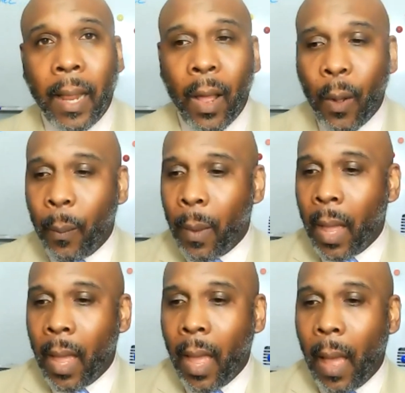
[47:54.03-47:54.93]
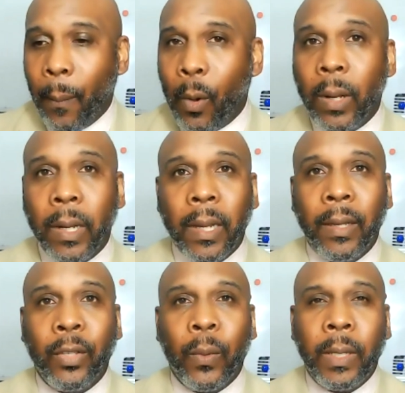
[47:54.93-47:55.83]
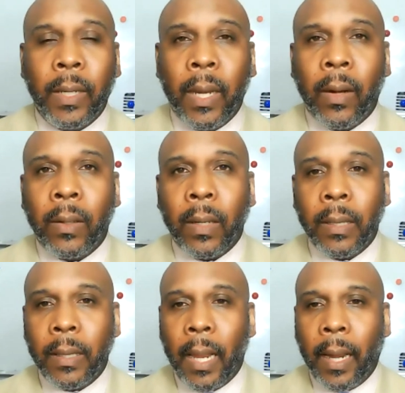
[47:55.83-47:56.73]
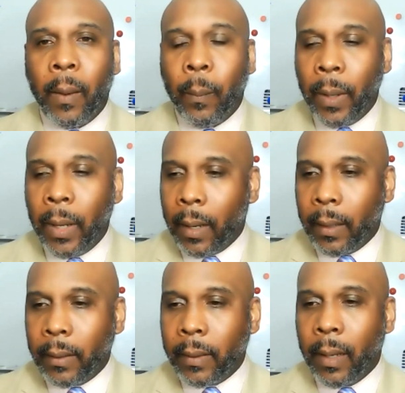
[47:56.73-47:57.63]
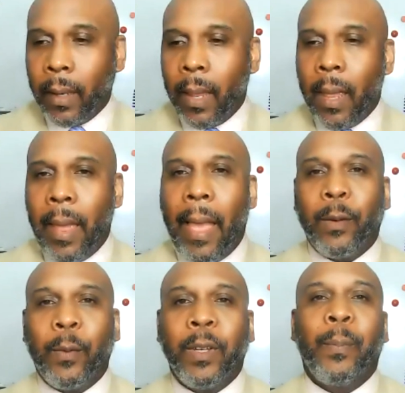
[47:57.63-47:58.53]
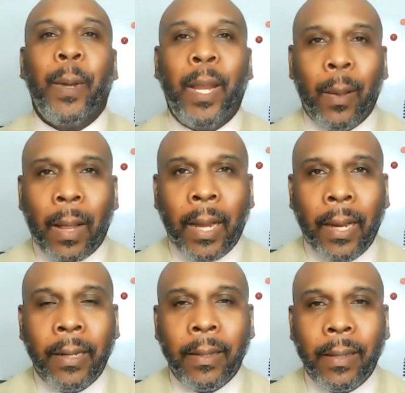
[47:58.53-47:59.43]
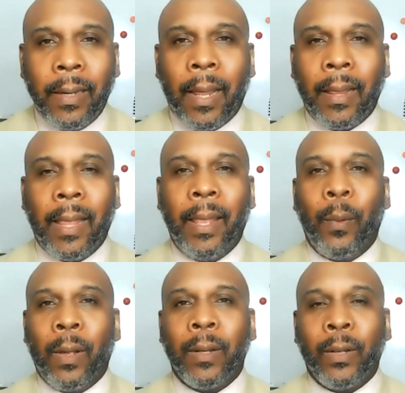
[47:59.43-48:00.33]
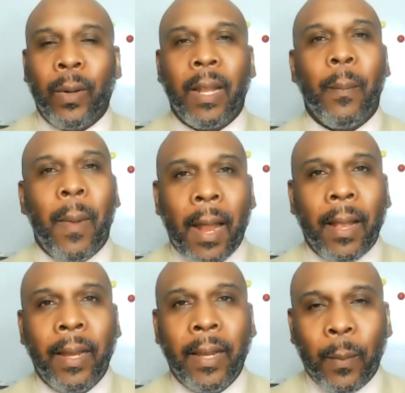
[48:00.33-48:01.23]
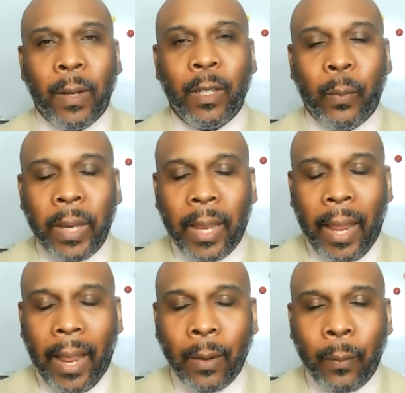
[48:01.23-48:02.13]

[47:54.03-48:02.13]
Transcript: I'm going to switch gears a second because as we speak about agency, I think we're going to try to model it as much as we can.